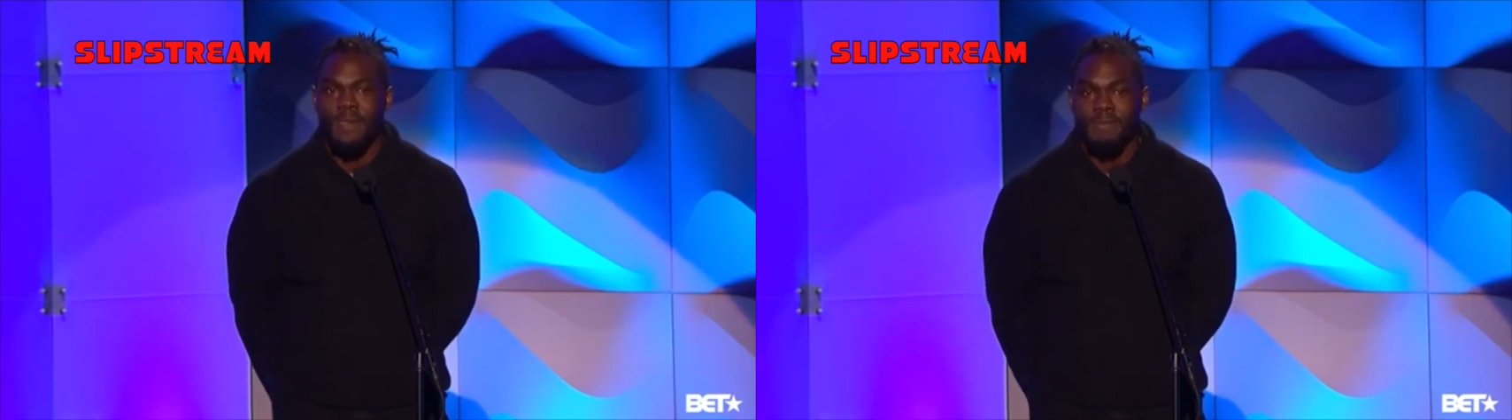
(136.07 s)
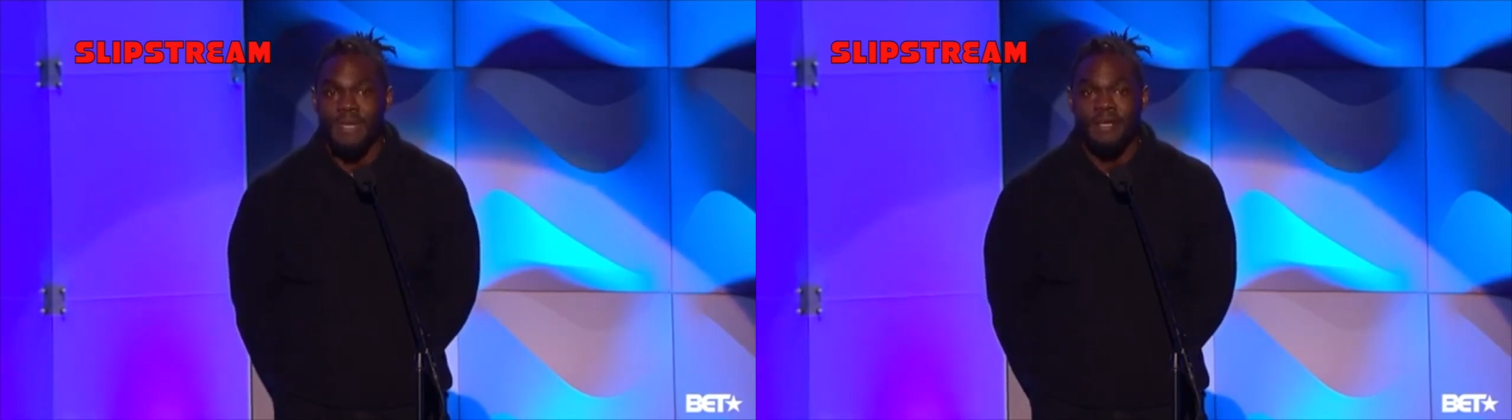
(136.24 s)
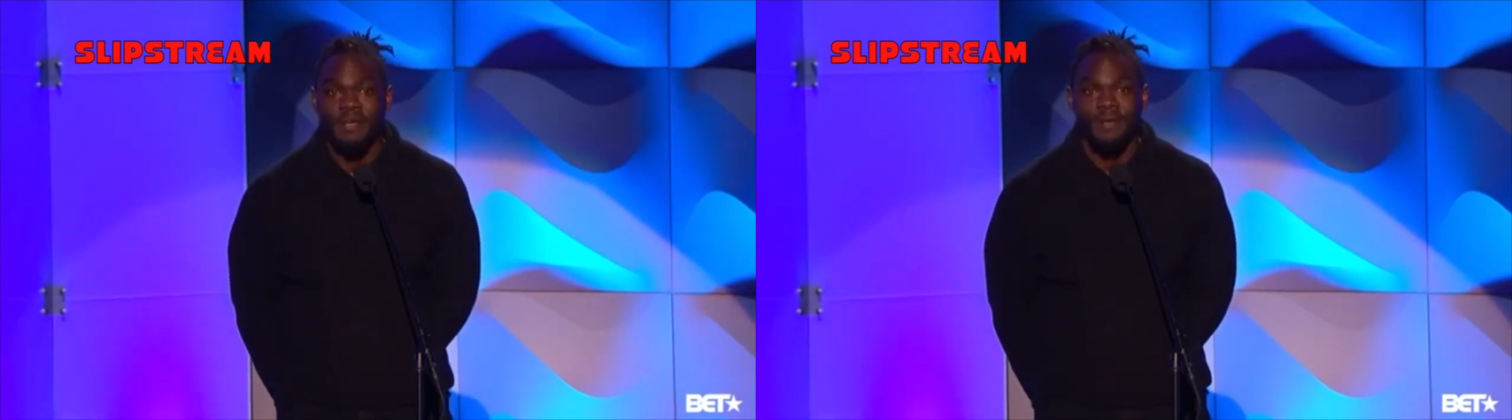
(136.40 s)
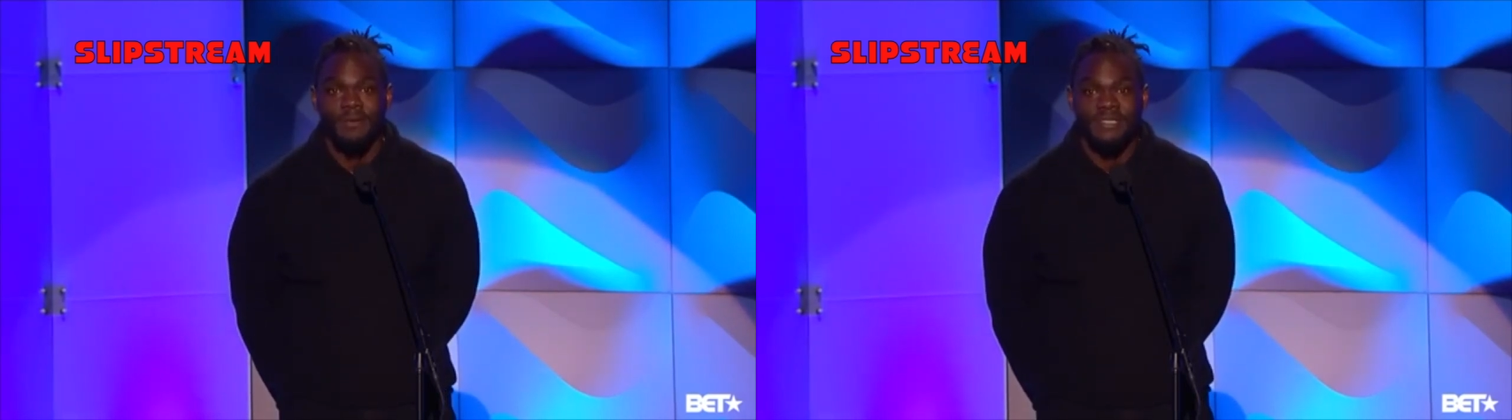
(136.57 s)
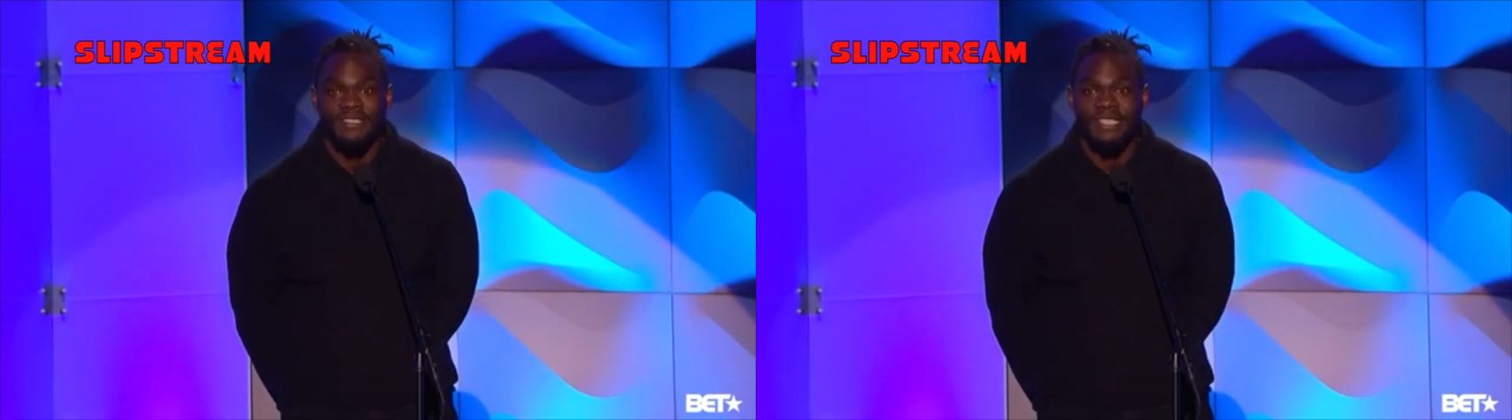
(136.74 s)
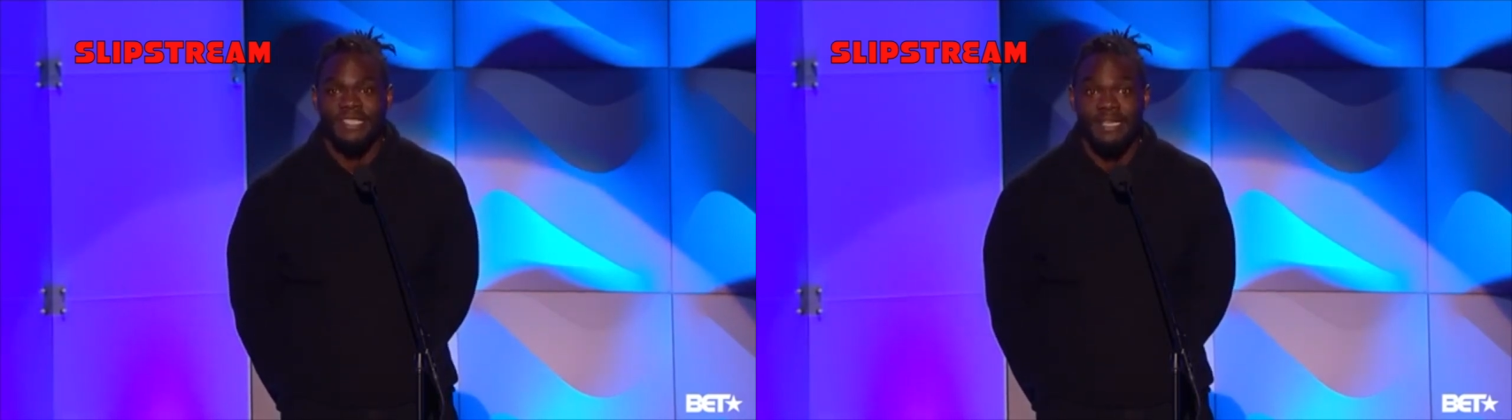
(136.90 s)
me and her
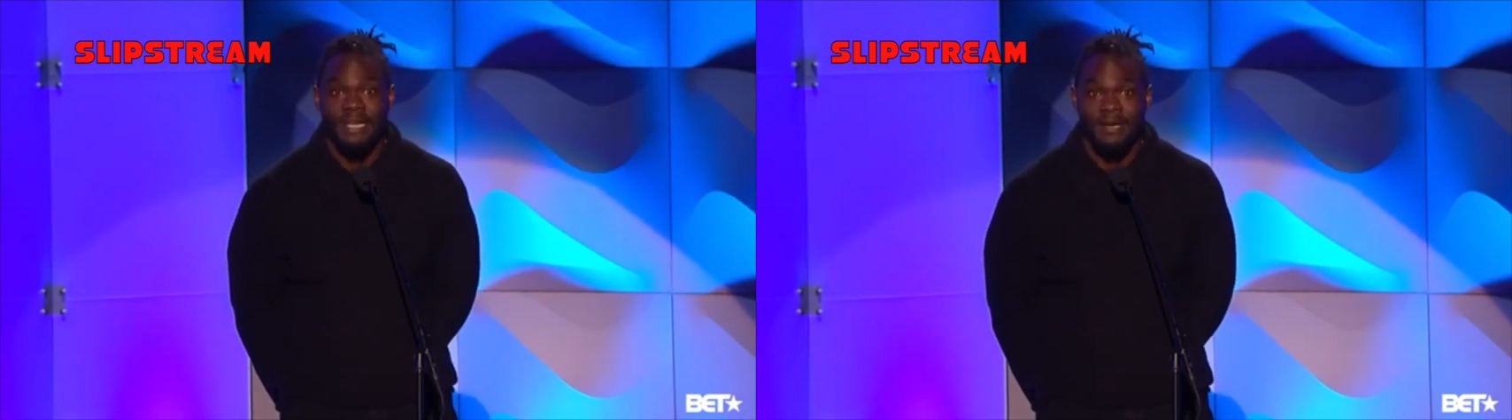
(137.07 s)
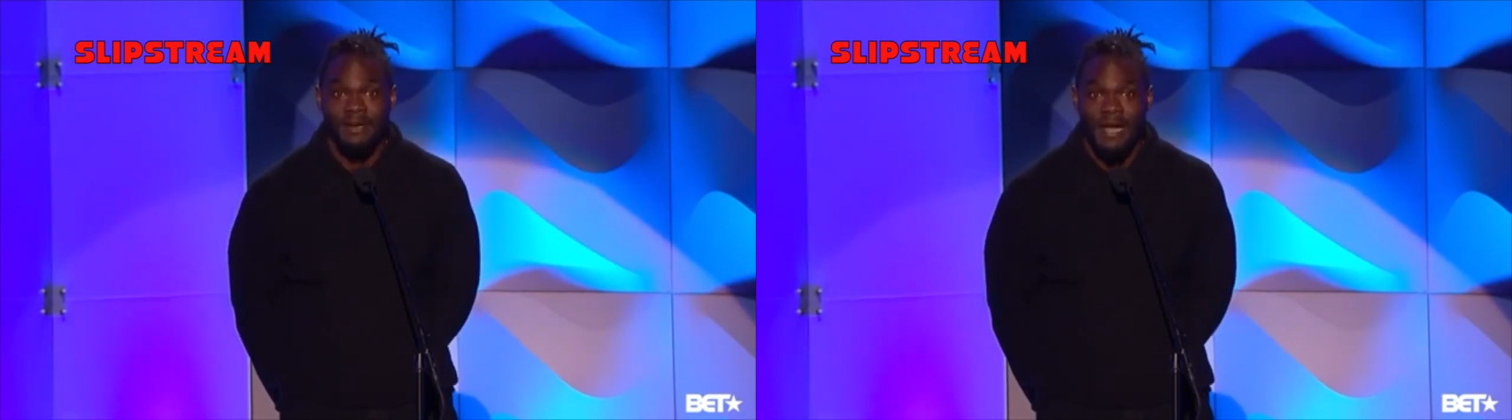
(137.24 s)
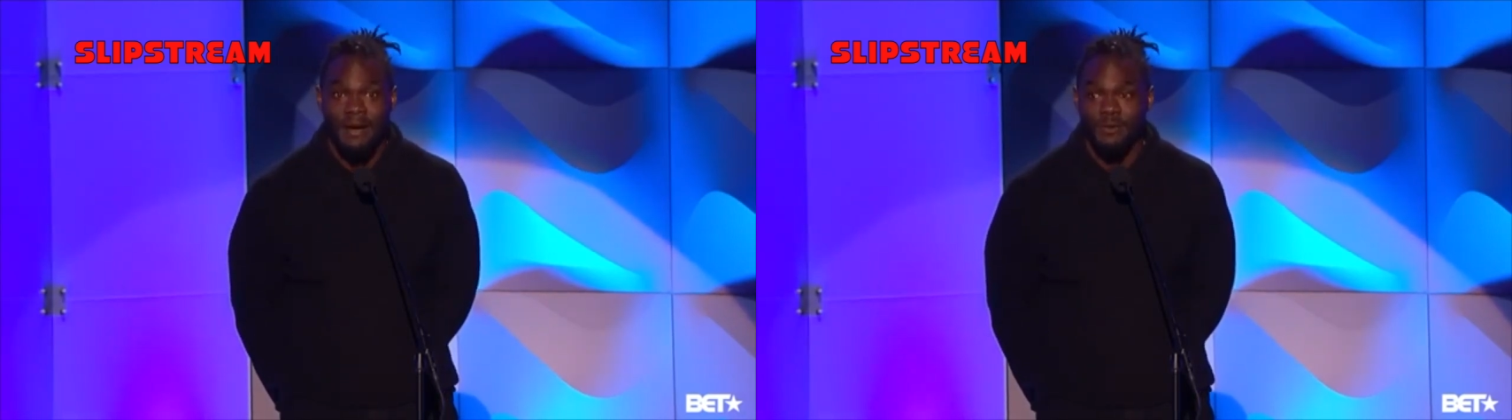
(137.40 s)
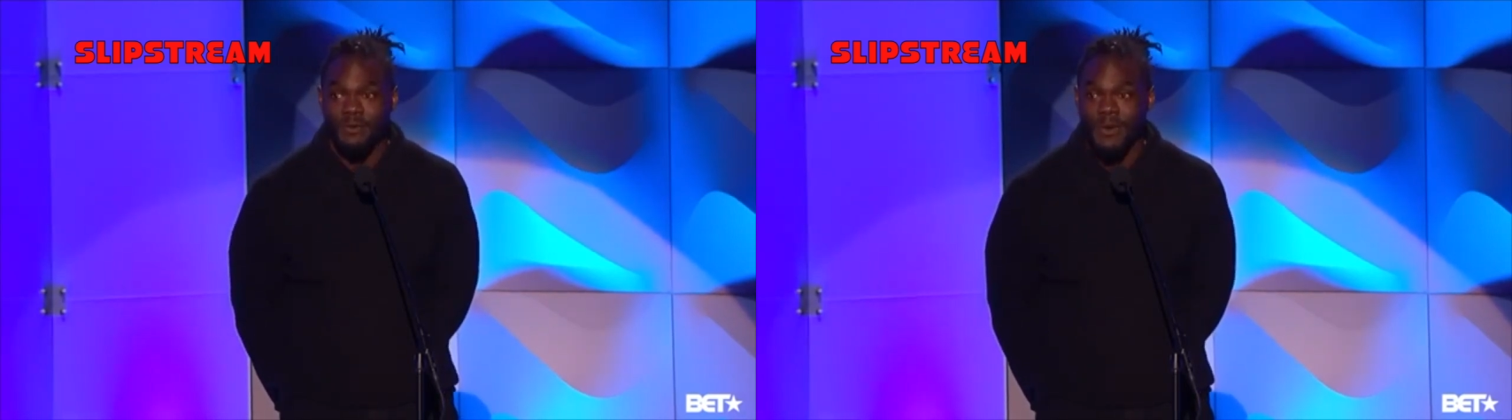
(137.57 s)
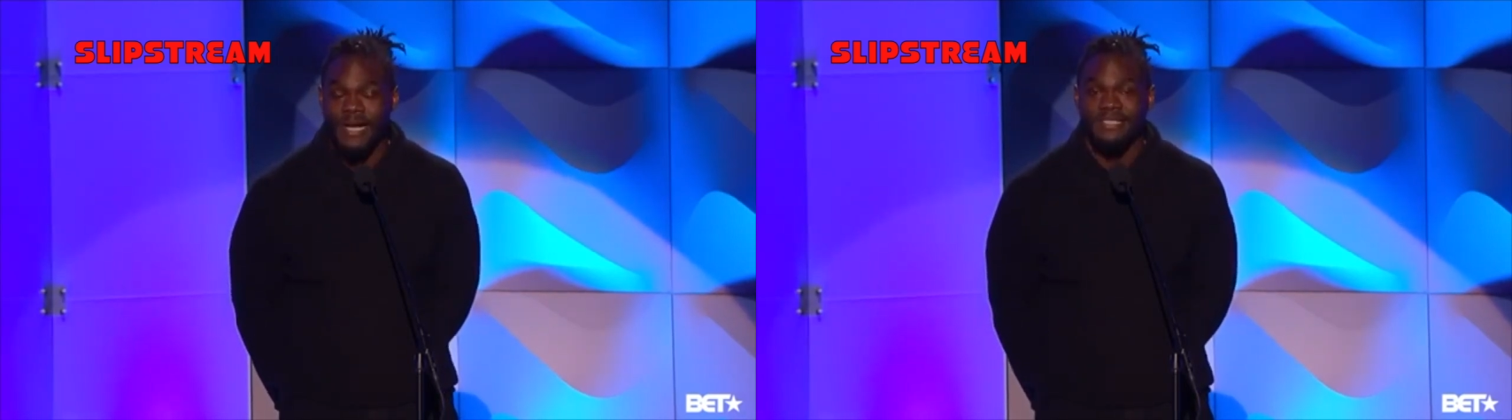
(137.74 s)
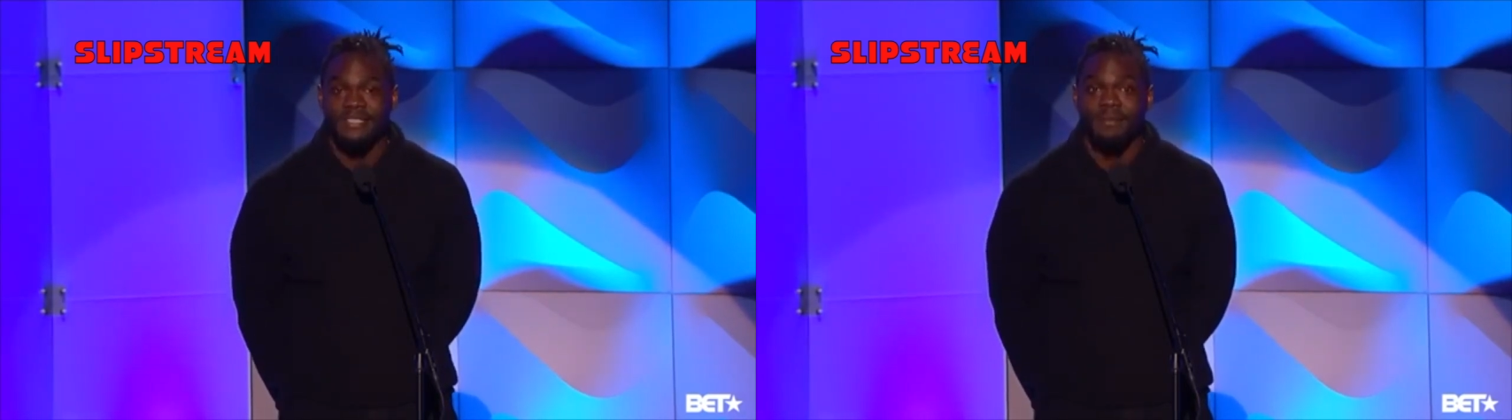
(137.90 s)
were sitting here, and I was
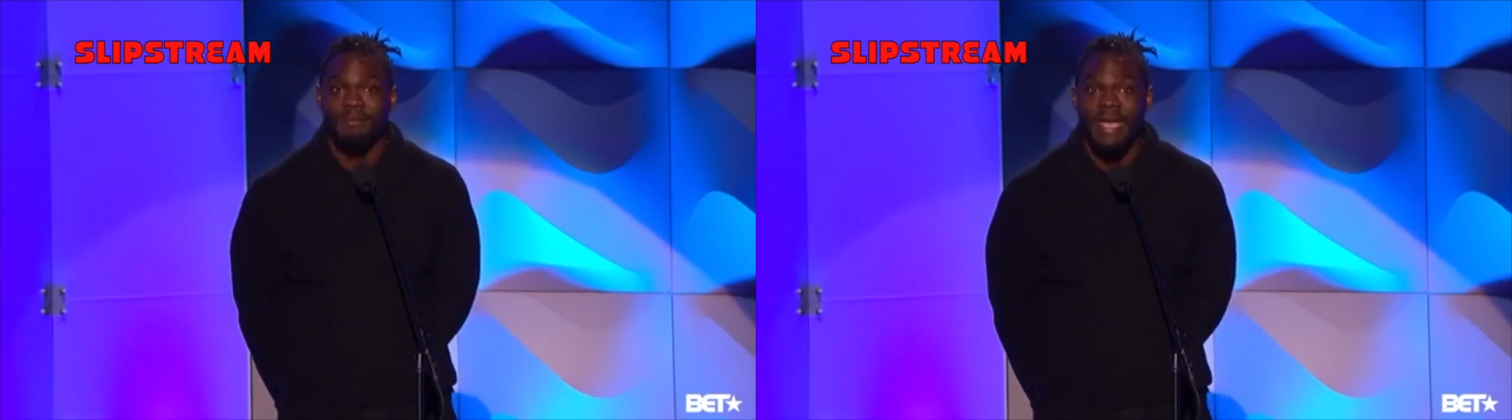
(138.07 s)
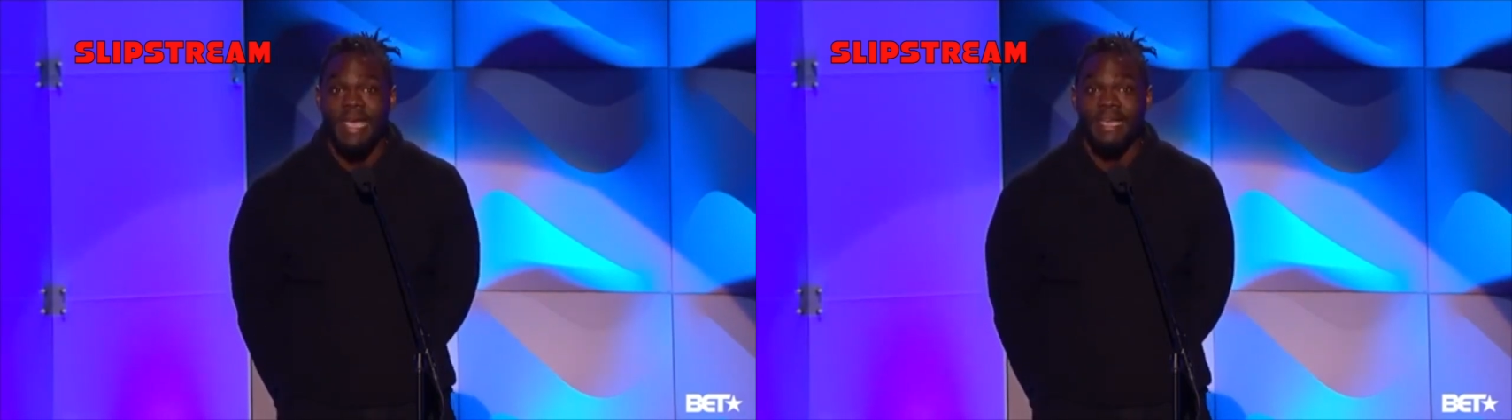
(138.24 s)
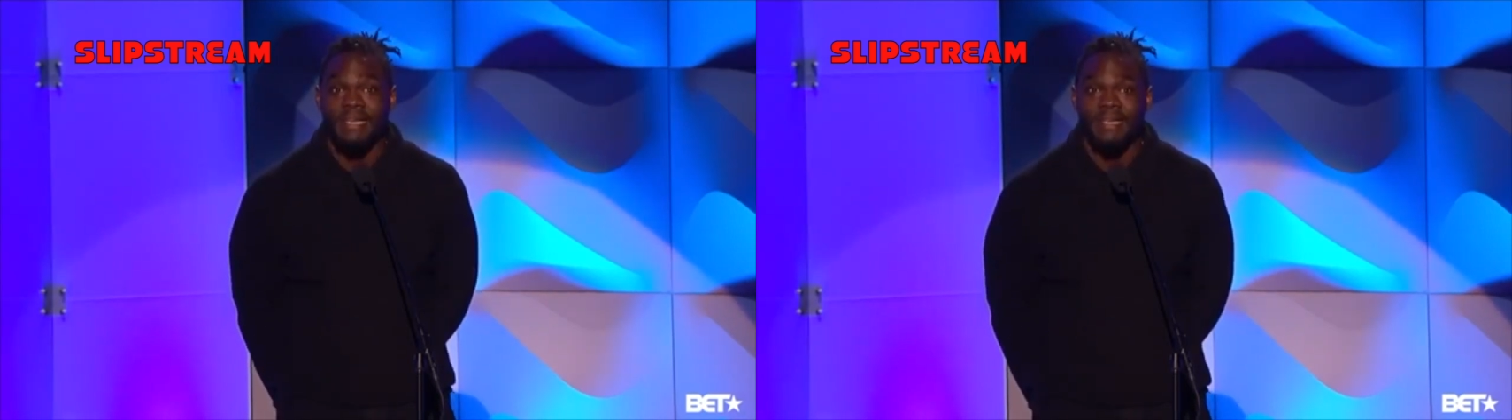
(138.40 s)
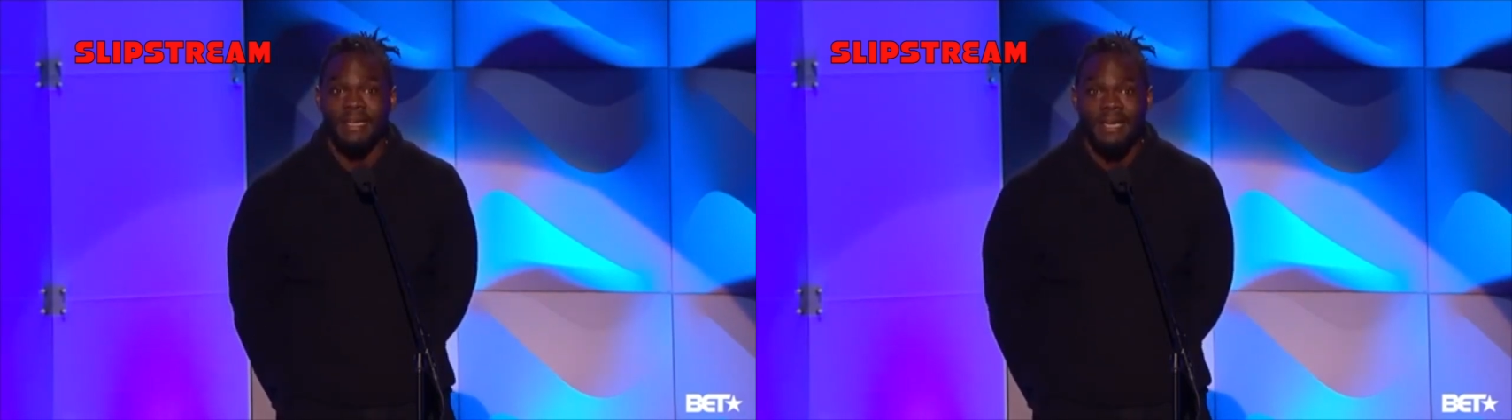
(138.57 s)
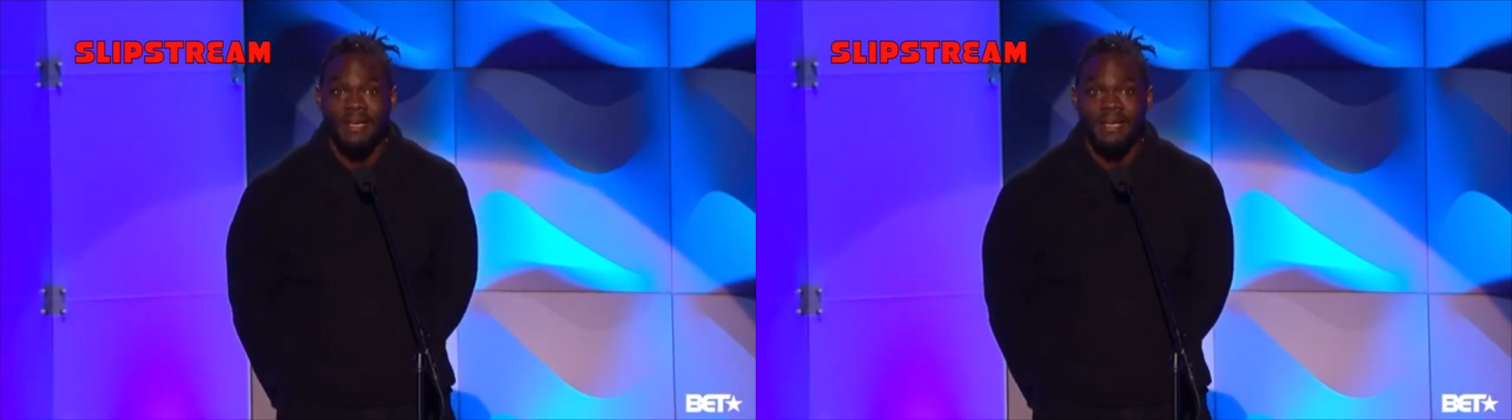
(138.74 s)
watching a man